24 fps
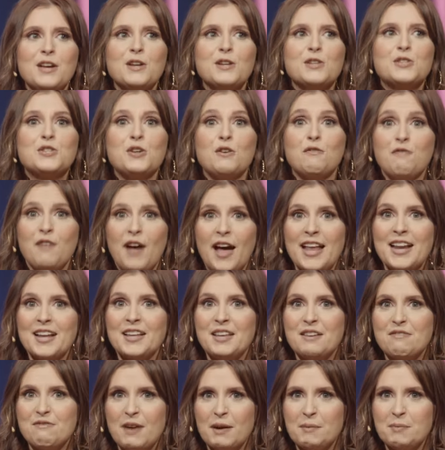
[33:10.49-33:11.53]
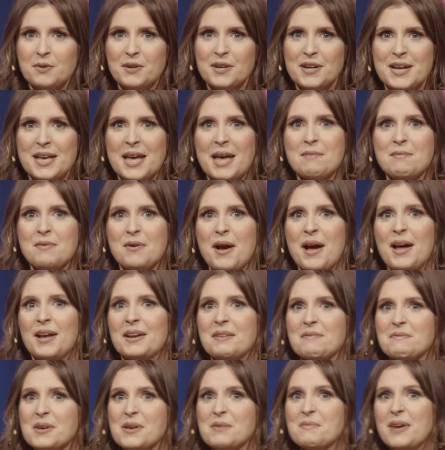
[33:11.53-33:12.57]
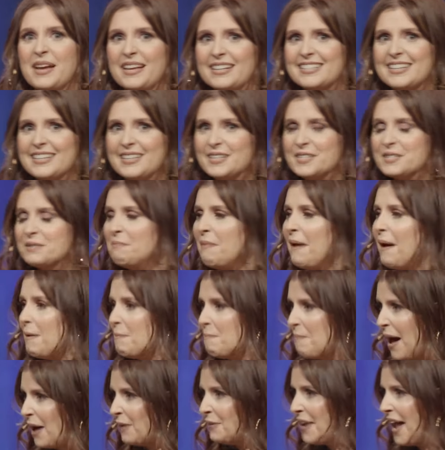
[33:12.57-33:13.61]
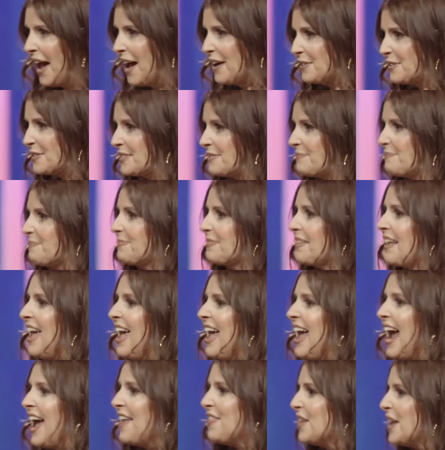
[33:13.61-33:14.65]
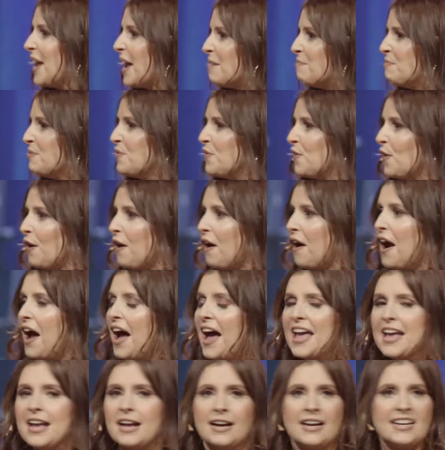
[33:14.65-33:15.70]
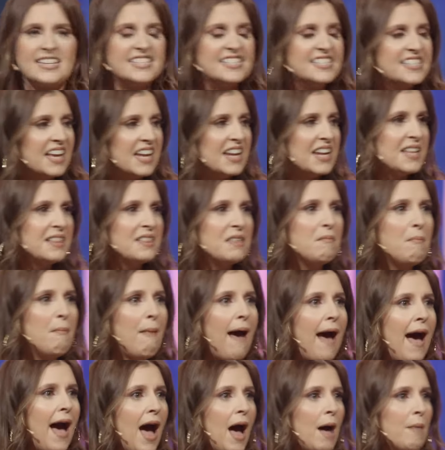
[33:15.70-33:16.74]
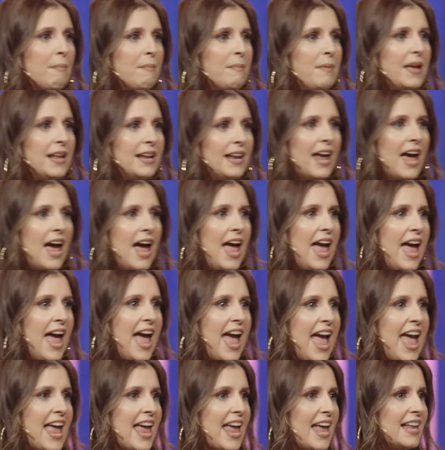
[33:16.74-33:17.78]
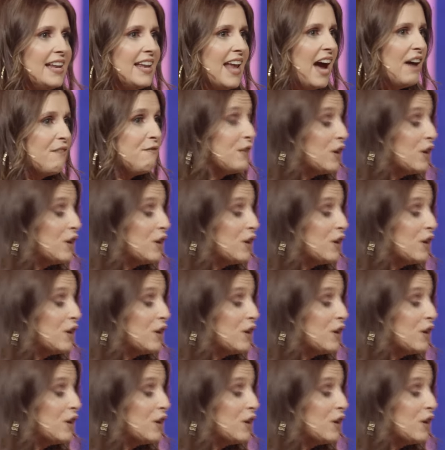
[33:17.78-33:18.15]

So finally, February came around and we went to this mountain house. And the night before our hike, I studied the map and I